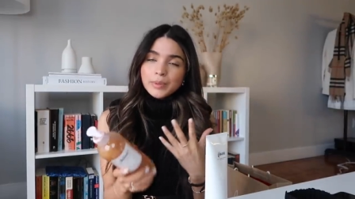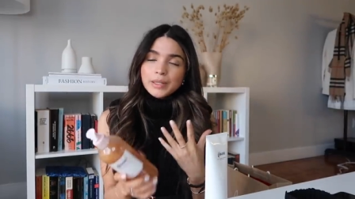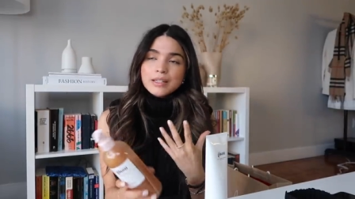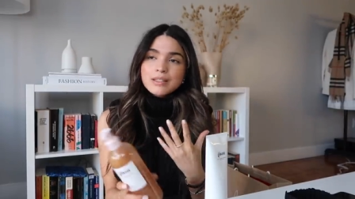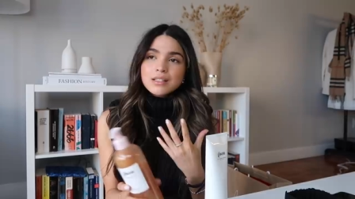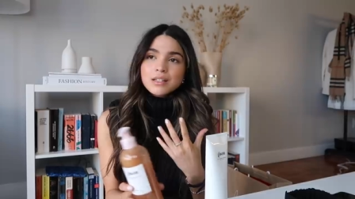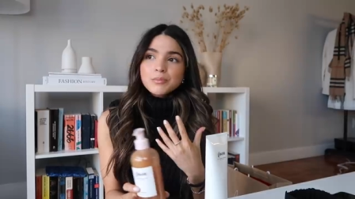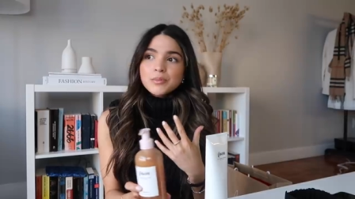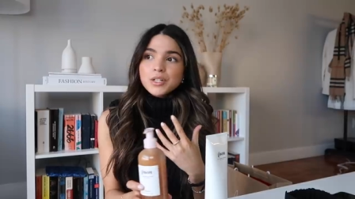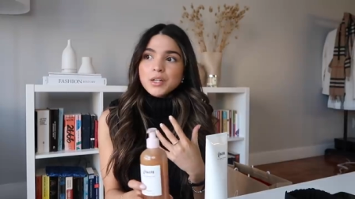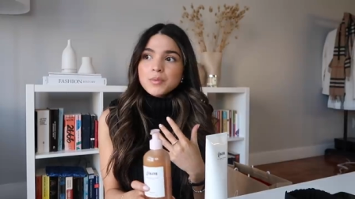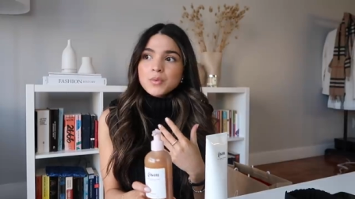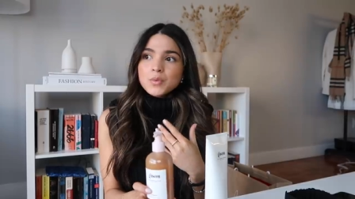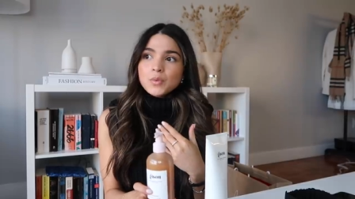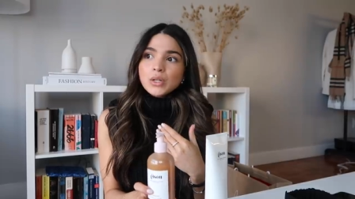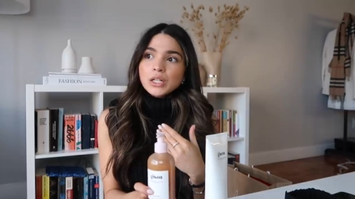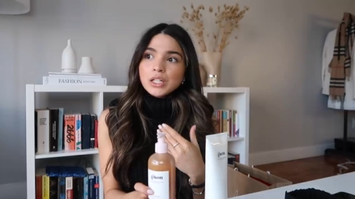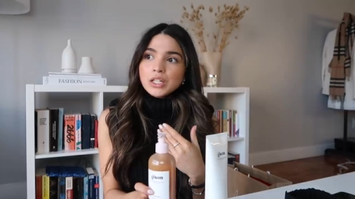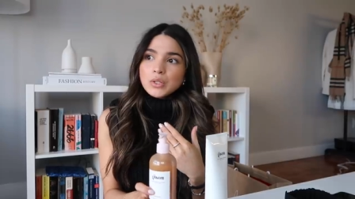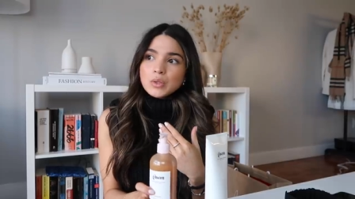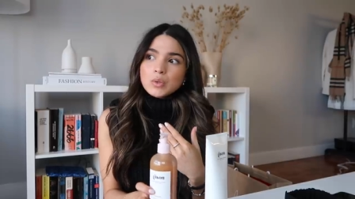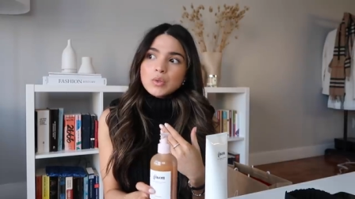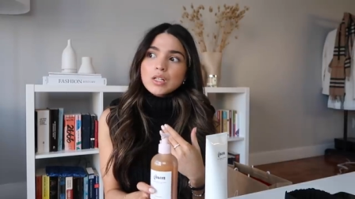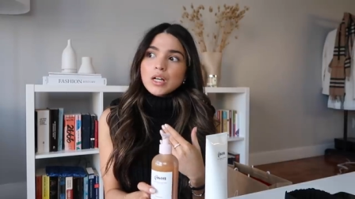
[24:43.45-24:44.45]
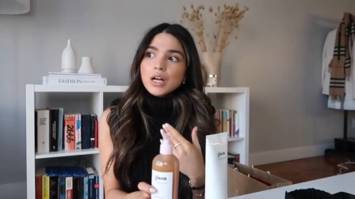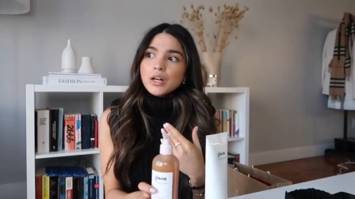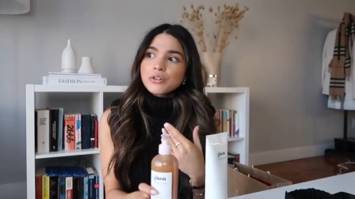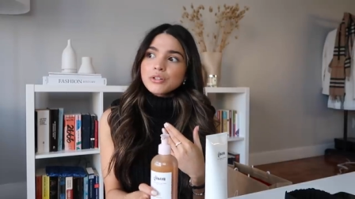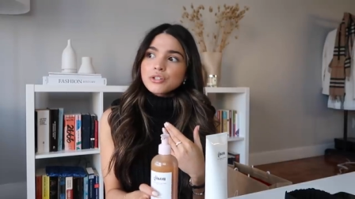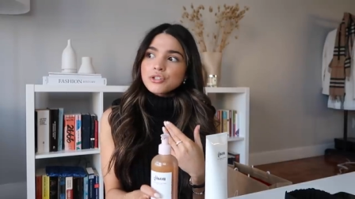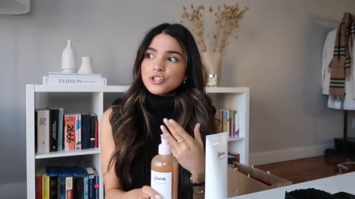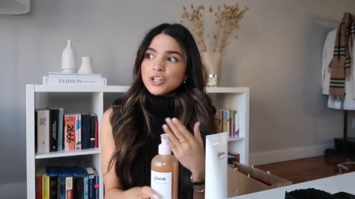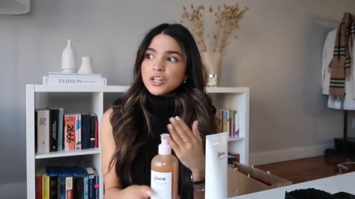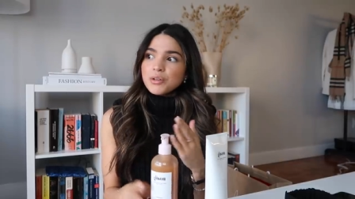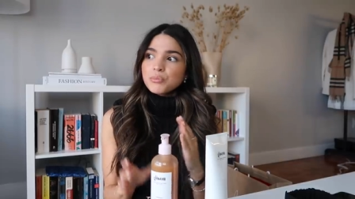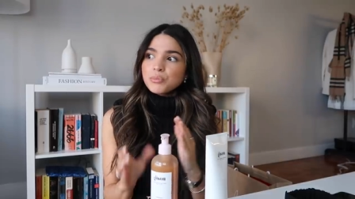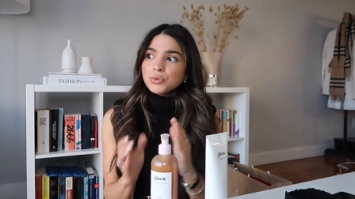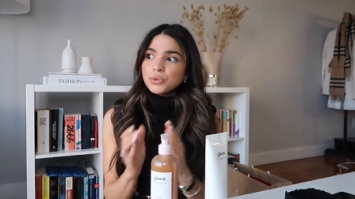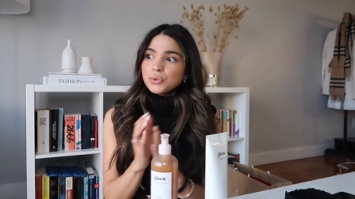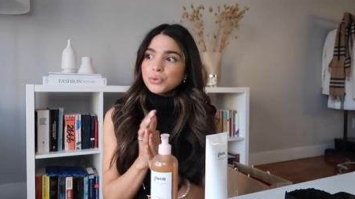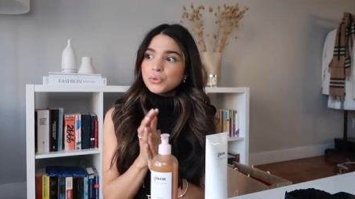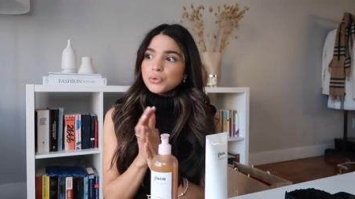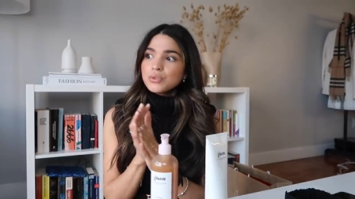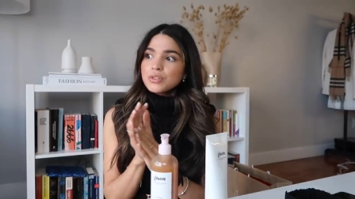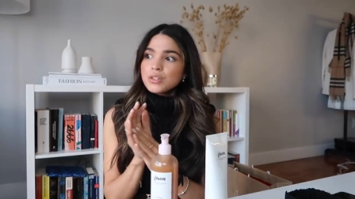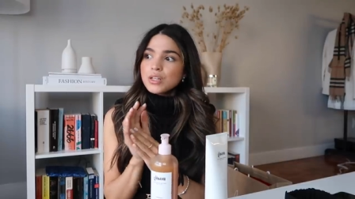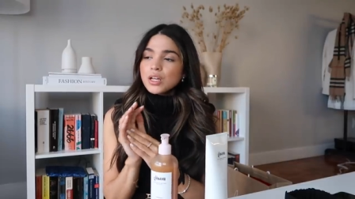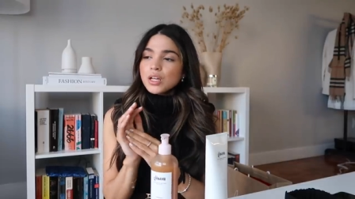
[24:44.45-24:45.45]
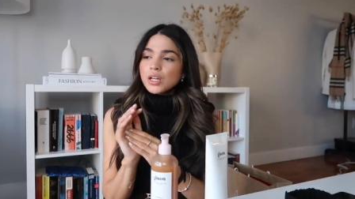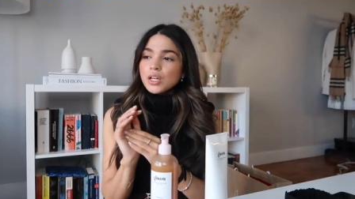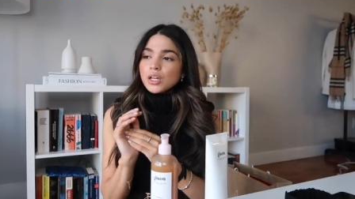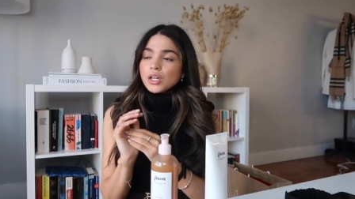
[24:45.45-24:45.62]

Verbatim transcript: Like sometimes when I use other shampoos,